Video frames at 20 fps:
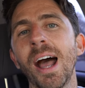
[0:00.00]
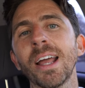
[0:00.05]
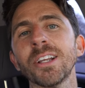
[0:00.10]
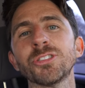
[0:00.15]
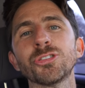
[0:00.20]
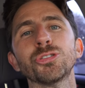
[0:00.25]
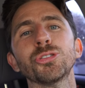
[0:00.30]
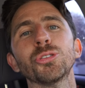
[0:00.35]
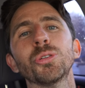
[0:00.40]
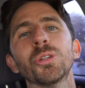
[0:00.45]
I
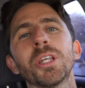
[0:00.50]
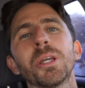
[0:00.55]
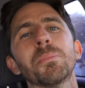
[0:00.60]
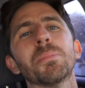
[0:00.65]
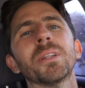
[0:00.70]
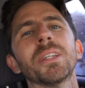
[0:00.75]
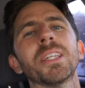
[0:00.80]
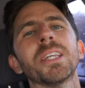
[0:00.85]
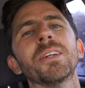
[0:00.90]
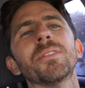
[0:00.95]
truly
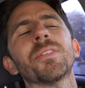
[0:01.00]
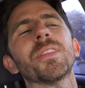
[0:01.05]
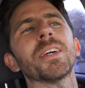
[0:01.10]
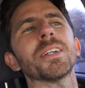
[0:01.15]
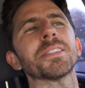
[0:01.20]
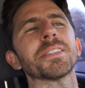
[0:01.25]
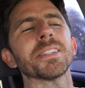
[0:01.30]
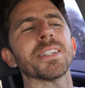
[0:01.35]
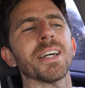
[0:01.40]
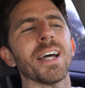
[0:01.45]
believe
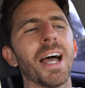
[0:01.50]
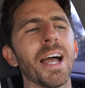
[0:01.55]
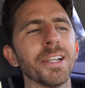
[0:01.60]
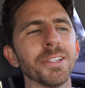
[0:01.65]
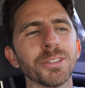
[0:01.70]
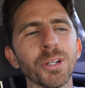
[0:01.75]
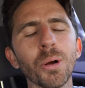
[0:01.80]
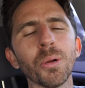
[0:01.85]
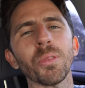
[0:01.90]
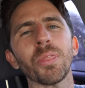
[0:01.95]
this. I
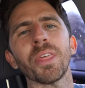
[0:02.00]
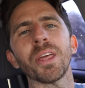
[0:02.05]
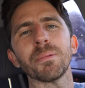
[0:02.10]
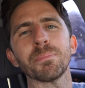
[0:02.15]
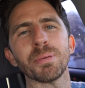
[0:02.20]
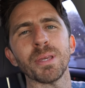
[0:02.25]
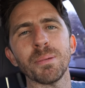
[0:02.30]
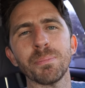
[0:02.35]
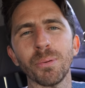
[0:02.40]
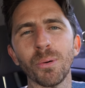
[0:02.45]
don't
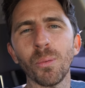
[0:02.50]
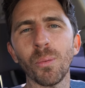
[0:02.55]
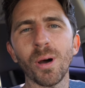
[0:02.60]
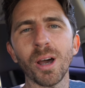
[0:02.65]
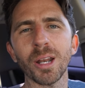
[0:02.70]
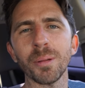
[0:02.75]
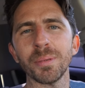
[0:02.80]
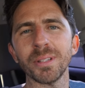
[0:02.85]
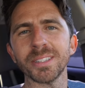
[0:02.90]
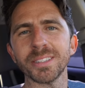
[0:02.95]
think people
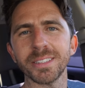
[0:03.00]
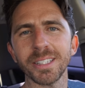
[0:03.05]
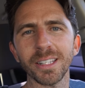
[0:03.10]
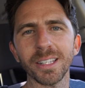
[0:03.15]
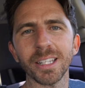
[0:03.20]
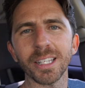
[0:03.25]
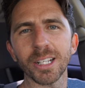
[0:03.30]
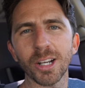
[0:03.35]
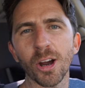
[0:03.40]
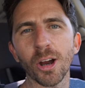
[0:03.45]
want to be
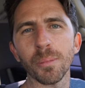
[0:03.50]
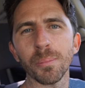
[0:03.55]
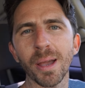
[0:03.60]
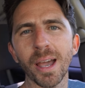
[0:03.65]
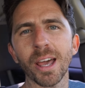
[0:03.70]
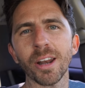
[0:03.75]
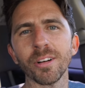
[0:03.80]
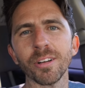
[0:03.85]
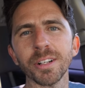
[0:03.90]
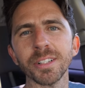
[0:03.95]
stealing car
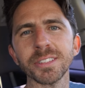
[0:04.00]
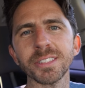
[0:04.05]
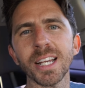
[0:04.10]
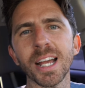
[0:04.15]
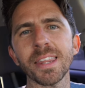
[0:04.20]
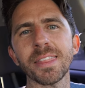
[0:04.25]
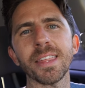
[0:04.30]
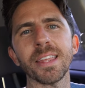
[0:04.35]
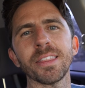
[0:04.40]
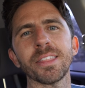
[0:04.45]

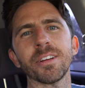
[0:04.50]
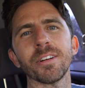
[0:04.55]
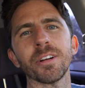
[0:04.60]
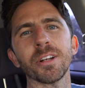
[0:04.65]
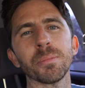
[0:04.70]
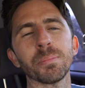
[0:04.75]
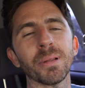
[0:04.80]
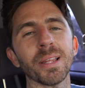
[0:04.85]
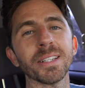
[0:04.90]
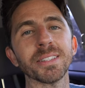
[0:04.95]
batteries. I think they're
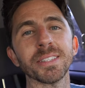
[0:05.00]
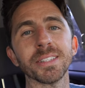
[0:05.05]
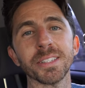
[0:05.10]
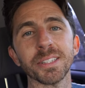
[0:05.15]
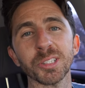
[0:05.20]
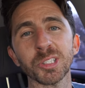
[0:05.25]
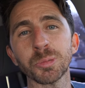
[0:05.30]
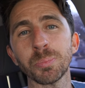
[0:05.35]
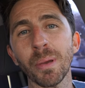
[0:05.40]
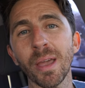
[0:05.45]
in a place of
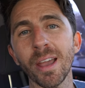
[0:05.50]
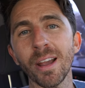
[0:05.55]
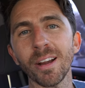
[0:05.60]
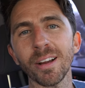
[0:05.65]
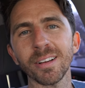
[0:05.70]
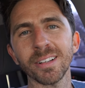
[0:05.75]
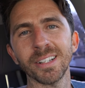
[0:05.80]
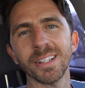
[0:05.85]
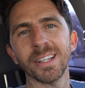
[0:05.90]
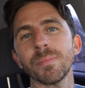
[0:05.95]

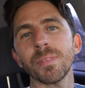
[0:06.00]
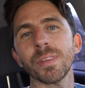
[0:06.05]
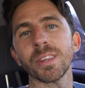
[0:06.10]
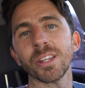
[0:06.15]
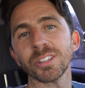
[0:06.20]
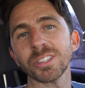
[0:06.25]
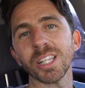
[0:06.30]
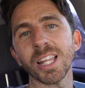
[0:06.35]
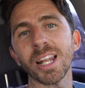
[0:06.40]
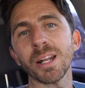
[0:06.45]
despair.
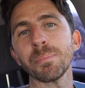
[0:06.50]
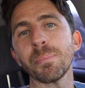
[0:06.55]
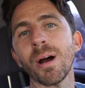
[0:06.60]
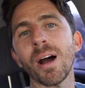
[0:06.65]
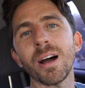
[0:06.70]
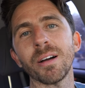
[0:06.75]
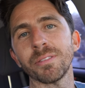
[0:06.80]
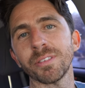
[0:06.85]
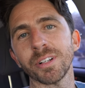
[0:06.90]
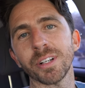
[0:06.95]
There's a lot of
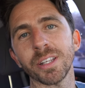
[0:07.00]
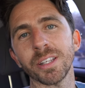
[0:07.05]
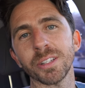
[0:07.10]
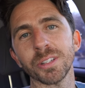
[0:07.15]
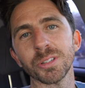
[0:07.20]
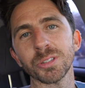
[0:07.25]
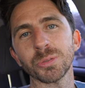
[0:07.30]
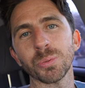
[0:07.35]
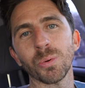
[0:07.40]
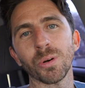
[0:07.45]
poverty
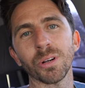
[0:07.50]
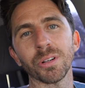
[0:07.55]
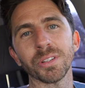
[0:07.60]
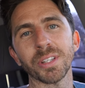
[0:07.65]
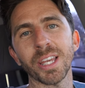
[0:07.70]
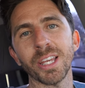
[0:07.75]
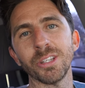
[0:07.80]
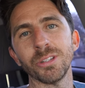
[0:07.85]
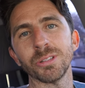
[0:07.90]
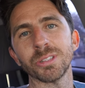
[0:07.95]
in this
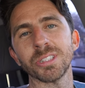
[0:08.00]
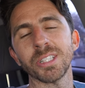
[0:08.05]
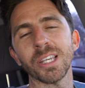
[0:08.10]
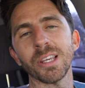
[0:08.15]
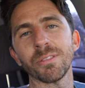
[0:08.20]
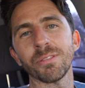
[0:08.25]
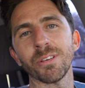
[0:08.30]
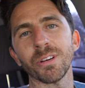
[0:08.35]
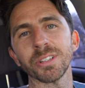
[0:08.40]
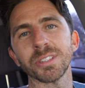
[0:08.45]
world, and you see
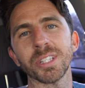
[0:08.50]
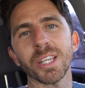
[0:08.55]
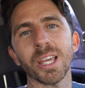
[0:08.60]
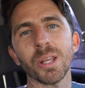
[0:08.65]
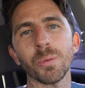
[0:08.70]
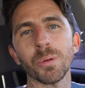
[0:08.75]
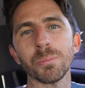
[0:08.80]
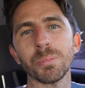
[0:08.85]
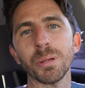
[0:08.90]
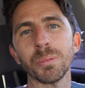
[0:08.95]
it
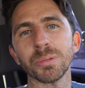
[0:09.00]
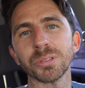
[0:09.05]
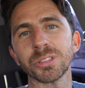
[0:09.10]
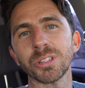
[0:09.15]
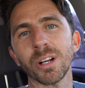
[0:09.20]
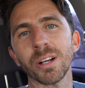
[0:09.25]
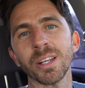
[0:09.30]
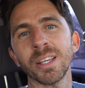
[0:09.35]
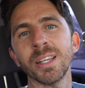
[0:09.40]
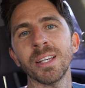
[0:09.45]
firsthand when people
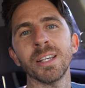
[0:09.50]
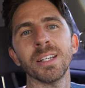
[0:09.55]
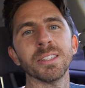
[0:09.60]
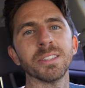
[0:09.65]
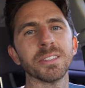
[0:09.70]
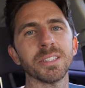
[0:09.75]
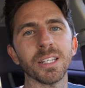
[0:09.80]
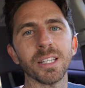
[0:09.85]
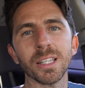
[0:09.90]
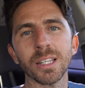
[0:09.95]
start
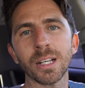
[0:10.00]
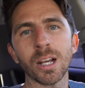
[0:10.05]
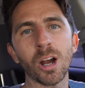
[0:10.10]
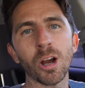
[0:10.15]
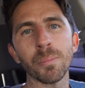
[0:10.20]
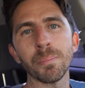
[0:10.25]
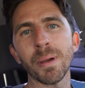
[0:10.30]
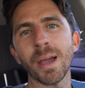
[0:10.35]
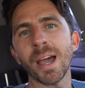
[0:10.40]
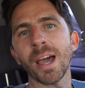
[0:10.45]
stealing
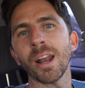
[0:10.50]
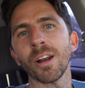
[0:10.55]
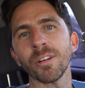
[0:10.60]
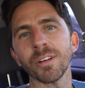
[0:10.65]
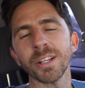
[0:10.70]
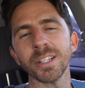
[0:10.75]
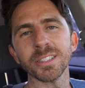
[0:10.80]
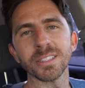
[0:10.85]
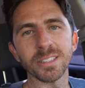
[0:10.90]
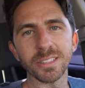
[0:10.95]
car
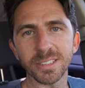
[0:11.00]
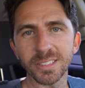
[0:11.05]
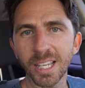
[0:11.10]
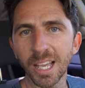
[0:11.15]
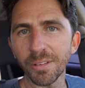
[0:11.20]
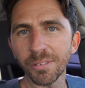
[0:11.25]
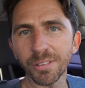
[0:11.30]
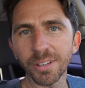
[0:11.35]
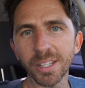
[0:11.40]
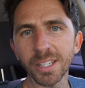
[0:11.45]
batteries and
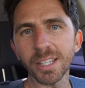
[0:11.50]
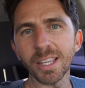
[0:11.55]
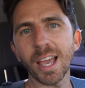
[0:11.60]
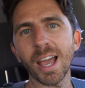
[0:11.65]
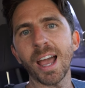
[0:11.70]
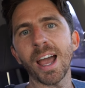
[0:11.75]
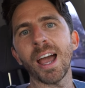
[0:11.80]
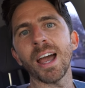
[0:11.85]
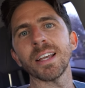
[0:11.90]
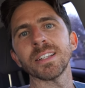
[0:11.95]
siphoning
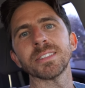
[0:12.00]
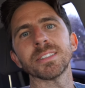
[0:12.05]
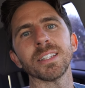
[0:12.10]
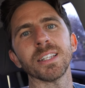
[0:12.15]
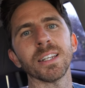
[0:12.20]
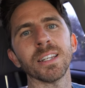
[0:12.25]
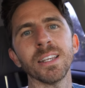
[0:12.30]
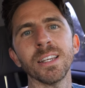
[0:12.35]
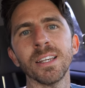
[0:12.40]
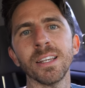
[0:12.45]
gas
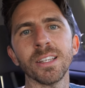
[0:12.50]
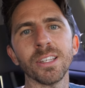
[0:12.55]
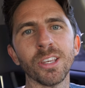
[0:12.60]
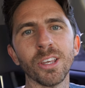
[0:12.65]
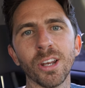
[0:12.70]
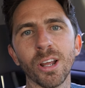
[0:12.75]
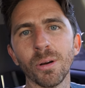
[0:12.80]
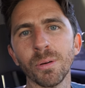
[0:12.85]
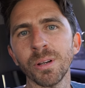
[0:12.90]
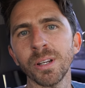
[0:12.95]
and,
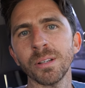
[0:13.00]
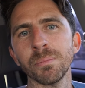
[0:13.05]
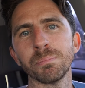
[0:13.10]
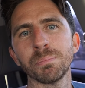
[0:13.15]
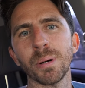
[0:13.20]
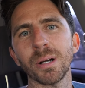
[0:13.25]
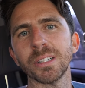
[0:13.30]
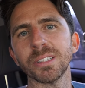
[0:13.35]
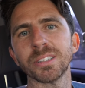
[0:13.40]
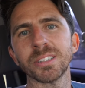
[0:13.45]
you know,
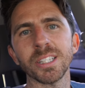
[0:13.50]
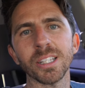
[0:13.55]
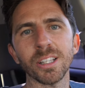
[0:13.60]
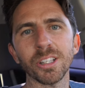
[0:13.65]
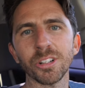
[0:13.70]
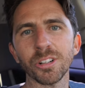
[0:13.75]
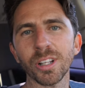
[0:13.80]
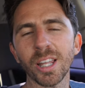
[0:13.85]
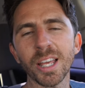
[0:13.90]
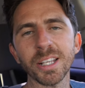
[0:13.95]
stealing your